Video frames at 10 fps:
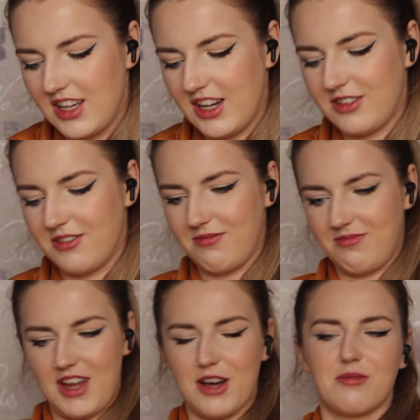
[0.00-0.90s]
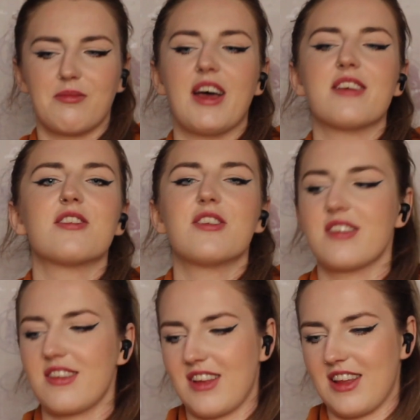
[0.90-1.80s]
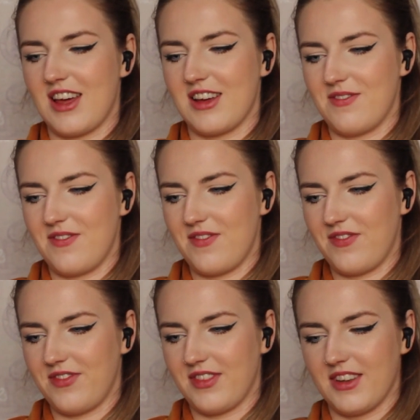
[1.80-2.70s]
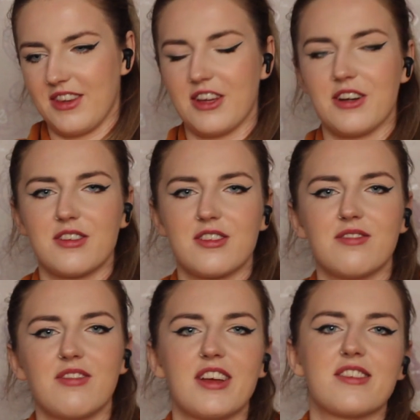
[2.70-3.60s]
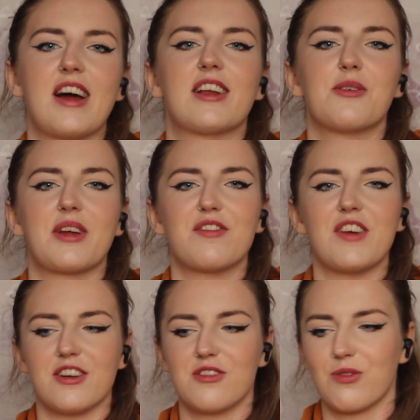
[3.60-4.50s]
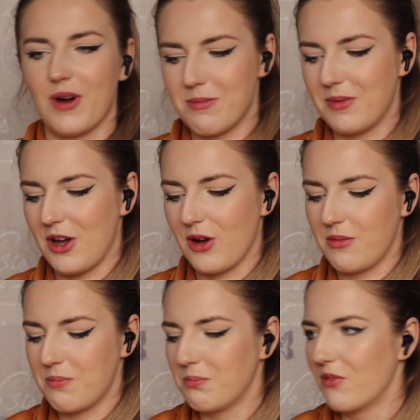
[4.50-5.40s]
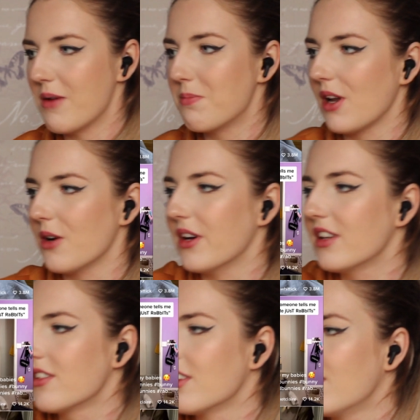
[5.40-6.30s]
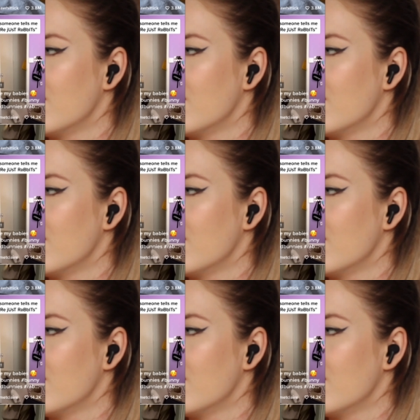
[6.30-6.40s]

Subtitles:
Oh, now, as soon as I say that, there's exactly what I feared right below it.